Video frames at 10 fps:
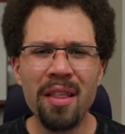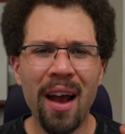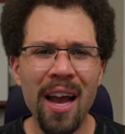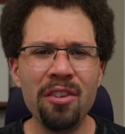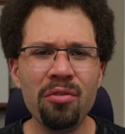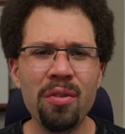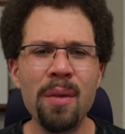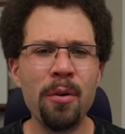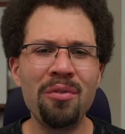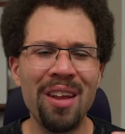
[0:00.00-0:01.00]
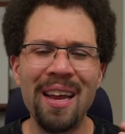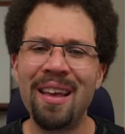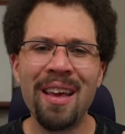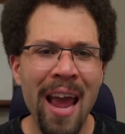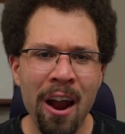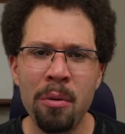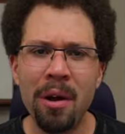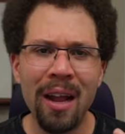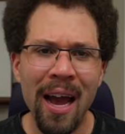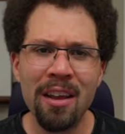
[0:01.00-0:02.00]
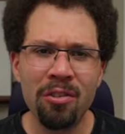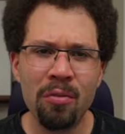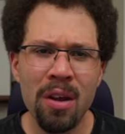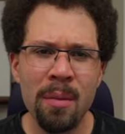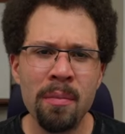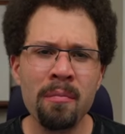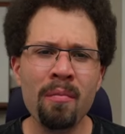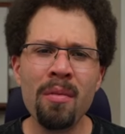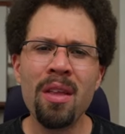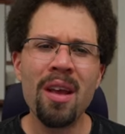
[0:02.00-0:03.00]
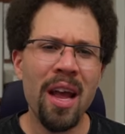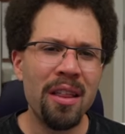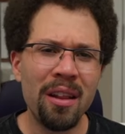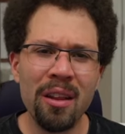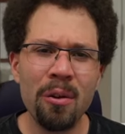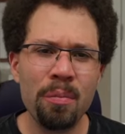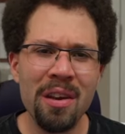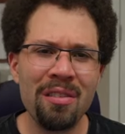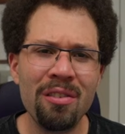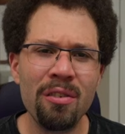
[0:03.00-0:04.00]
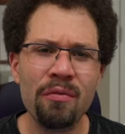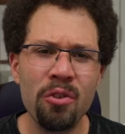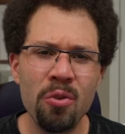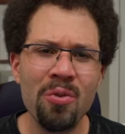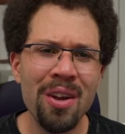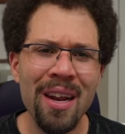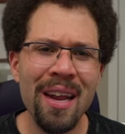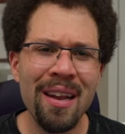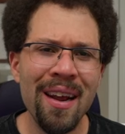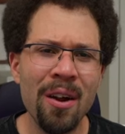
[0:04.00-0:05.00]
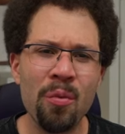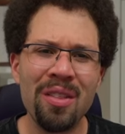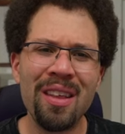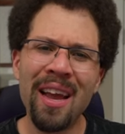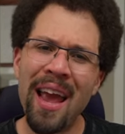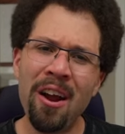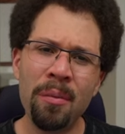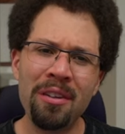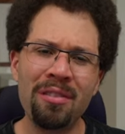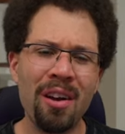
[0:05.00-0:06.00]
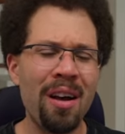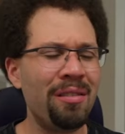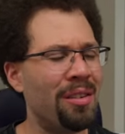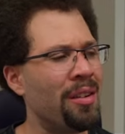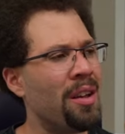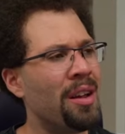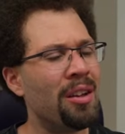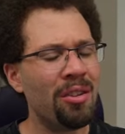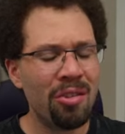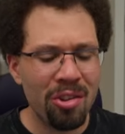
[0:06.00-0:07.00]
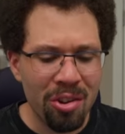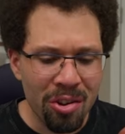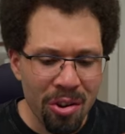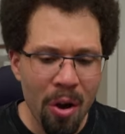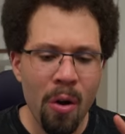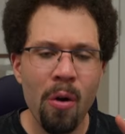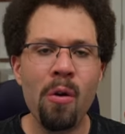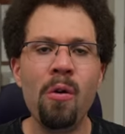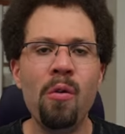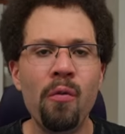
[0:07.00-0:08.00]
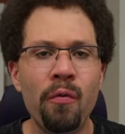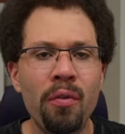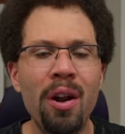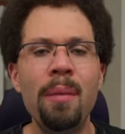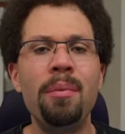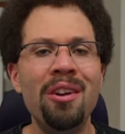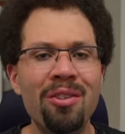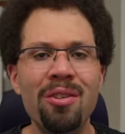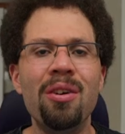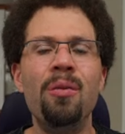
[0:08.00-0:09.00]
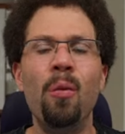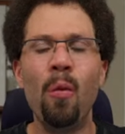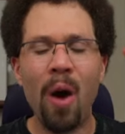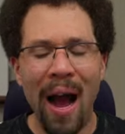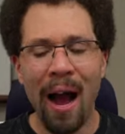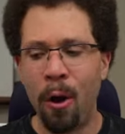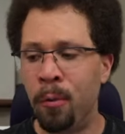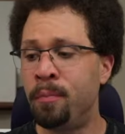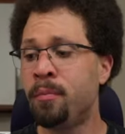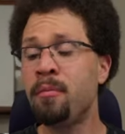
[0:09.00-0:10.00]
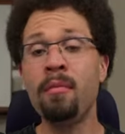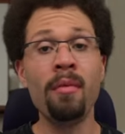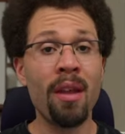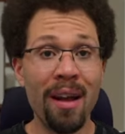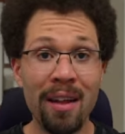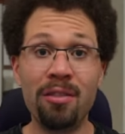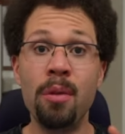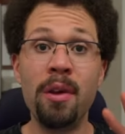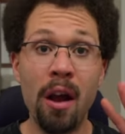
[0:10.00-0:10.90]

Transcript: the ice cream, it was like caramel ice cream. And the little pieces of nougat in there with the caramel sauce. So flipping good. Wow. That's going to be